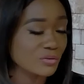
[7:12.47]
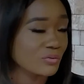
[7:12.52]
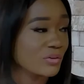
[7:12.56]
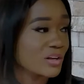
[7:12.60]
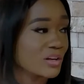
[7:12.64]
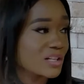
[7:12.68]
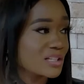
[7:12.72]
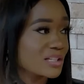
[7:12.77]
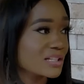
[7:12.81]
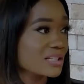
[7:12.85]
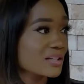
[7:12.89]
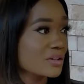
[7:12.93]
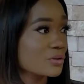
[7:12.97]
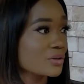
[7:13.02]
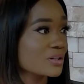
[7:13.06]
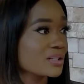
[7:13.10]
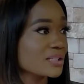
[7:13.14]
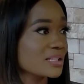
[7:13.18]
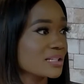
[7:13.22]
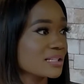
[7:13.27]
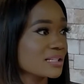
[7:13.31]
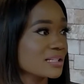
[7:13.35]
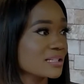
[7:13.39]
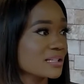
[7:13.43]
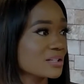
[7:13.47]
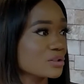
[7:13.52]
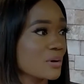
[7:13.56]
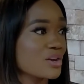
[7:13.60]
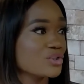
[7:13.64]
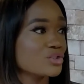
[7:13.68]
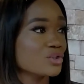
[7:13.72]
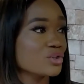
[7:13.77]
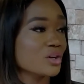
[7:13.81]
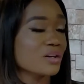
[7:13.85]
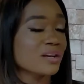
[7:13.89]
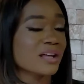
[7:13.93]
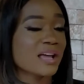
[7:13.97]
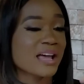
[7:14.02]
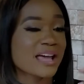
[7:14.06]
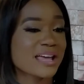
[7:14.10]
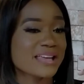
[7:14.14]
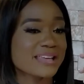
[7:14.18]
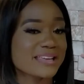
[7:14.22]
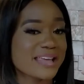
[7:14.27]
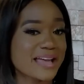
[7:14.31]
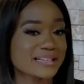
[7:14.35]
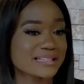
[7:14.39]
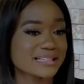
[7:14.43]
fix the security situation,
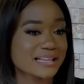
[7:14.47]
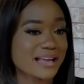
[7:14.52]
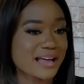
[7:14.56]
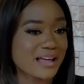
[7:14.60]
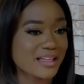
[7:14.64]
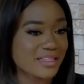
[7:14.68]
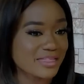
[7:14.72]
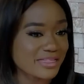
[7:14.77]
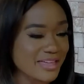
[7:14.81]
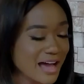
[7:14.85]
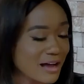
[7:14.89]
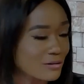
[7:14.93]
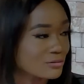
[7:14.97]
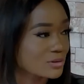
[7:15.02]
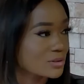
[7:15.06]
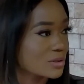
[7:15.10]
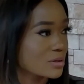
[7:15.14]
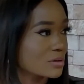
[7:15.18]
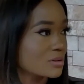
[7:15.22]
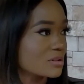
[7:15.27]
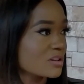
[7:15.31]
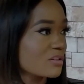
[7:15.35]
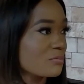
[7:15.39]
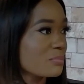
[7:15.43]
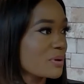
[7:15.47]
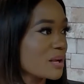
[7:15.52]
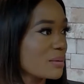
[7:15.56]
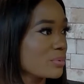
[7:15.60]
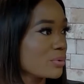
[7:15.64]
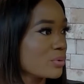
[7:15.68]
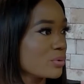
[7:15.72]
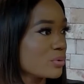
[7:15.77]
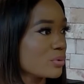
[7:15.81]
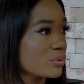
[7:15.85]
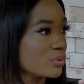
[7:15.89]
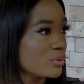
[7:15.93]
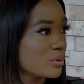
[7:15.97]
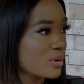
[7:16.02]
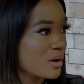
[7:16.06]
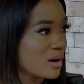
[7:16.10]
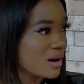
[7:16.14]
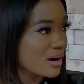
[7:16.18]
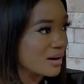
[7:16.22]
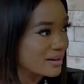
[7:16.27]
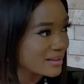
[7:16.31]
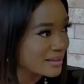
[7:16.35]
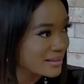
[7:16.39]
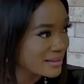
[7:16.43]
yet thousands of people
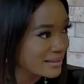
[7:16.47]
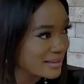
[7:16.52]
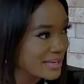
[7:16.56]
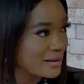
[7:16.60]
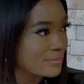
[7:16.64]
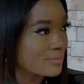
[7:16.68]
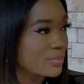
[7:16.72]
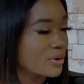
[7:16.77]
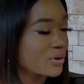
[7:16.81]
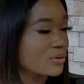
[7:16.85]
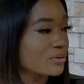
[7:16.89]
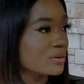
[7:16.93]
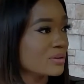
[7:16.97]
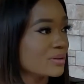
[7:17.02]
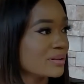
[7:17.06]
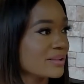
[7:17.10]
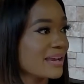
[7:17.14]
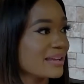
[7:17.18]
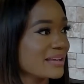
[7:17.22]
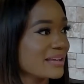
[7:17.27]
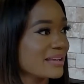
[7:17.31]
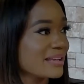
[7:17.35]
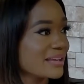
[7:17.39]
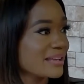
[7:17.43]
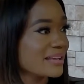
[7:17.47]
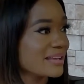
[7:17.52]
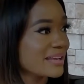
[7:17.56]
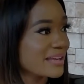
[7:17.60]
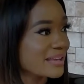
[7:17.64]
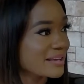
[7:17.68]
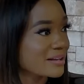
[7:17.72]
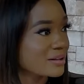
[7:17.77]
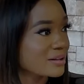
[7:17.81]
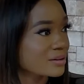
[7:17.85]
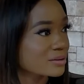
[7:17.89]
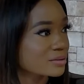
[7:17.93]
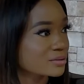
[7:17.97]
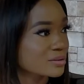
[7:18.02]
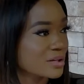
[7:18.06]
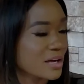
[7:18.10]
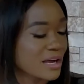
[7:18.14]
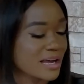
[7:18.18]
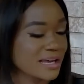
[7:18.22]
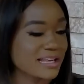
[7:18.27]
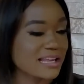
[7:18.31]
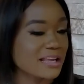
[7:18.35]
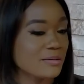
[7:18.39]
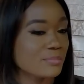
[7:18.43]
keep on getting killed,
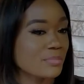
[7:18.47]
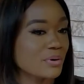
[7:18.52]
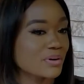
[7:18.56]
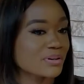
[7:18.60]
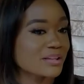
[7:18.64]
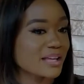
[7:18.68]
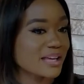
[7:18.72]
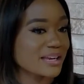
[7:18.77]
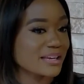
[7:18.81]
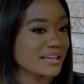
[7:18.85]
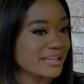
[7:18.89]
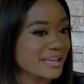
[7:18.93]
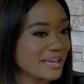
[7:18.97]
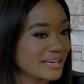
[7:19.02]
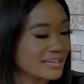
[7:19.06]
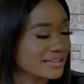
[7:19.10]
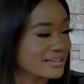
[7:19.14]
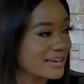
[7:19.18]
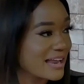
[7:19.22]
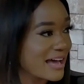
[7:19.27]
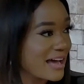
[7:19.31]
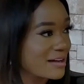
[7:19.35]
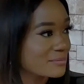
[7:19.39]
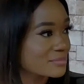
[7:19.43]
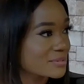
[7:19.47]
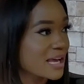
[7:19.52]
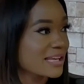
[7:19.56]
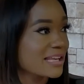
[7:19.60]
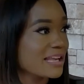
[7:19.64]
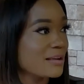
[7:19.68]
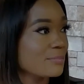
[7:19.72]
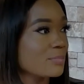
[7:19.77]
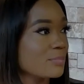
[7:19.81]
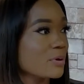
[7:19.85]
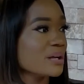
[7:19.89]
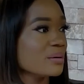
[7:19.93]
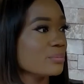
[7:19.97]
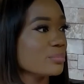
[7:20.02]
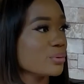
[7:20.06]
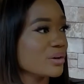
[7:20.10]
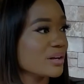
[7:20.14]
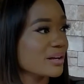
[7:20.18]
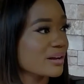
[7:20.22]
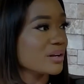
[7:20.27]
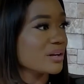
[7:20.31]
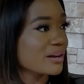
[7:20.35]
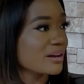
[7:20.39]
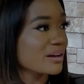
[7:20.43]
keep on getting kidnapped, keep on
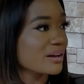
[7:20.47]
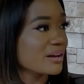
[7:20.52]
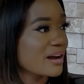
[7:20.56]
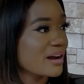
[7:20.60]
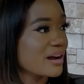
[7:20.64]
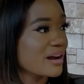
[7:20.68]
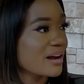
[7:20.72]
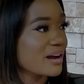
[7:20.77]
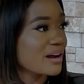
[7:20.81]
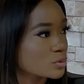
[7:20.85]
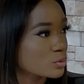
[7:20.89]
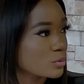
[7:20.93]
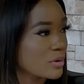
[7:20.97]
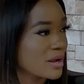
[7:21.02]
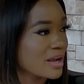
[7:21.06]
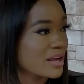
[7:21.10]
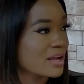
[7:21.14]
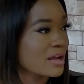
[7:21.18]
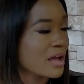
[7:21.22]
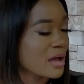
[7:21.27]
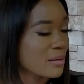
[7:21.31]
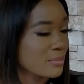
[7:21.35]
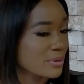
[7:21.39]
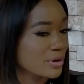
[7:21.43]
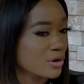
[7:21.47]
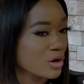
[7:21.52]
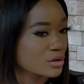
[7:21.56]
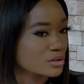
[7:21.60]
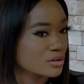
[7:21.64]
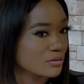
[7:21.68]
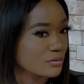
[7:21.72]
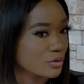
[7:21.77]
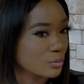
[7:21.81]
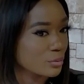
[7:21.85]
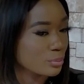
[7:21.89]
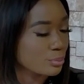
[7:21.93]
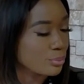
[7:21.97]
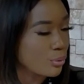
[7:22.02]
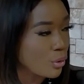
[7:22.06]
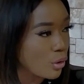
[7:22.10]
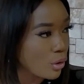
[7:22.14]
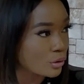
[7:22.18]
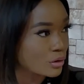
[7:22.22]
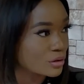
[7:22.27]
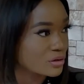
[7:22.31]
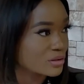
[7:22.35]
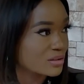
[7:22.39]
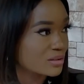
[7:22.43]
being put in harm's way because of the
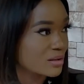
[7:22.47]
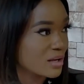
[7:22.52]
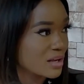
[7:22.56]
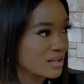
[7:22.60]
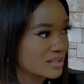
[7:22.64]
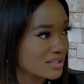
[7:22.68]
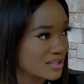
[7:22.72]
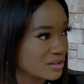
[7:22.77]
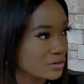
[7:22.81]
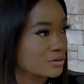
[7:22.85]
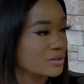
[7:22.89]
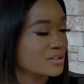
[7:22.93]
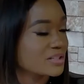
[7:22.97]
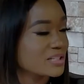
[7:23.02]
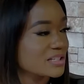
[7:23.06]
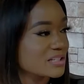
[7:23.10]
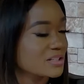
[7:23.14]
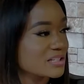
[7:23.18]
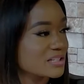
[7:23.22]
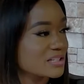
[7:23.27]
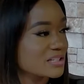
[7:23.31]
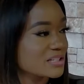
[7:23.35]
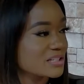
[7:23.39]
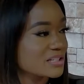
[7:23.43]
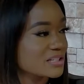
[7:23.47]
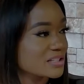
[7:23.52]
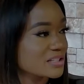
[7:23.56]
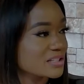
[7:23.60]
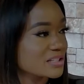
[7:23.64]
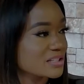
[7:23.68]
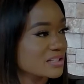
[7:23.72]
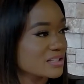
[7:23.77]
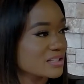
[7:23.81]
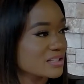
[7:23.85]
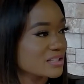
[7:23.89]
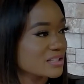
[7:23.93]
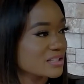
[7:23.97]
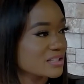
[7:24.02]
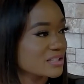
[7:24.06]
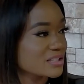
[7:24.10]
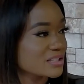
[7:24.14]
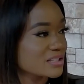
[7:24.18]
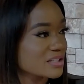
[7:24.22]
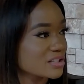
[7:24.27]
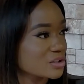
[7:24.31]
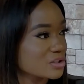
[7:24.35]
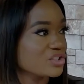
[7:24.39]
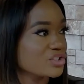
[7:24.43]
porous security situation in
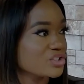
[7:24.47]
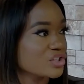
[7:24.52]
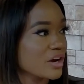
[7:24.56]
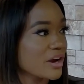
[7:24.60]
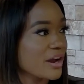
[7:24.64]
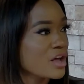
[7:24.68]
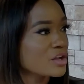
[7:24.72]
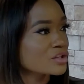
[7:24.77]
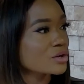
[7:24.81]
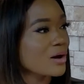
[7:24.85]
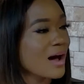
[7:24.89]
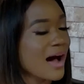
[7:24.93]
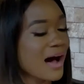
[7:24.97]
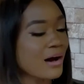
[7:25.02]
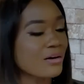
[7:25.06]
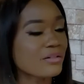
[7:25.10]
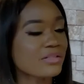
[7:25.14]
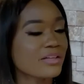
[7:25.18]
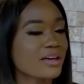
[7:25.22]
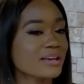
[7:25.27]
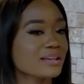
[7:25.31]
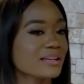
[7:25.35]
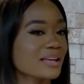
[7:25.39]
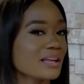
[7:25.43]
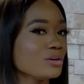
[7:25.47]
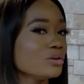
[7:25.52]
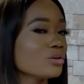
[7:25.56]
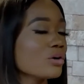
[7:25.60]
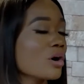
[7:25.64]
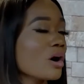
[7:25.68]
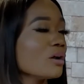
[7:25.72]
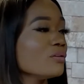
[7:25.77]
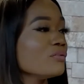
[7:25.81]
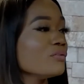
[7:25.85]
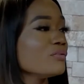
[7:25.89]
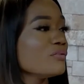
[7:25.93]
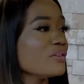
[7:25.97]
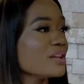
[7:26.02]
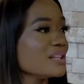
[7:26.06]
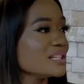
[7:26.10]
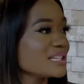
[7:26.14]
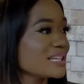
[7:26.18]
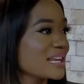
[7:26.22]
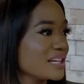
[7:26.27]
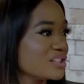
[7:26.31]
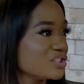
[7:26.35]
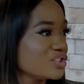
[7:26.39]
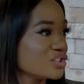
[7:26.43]
Nigeria. So how then can you
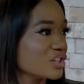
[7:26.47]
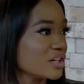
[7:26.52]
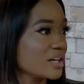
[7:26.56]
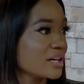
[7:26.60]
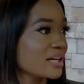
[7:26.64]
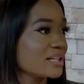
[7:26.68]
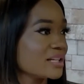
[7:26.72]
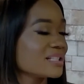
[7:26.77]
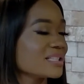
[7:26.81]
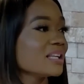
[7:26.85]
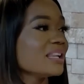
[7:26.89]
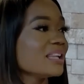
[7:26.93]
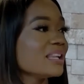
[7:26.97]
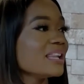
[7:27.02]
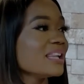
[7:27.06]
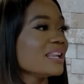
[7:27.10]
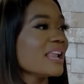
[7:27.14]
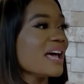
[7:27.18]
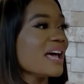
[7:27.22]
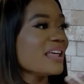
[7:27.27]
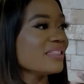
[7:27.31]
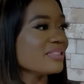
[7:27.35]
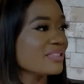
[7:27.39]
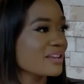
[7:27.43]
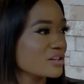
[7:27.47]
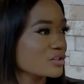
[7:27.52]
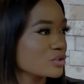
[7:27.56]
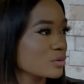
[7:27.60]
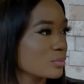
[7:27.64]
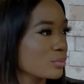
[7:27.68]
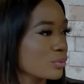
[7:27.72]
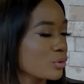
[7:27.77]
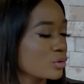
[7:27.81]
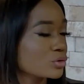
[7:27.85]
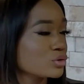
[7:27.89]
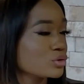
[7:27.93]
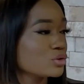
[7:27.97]
convince Nigerians to lend their support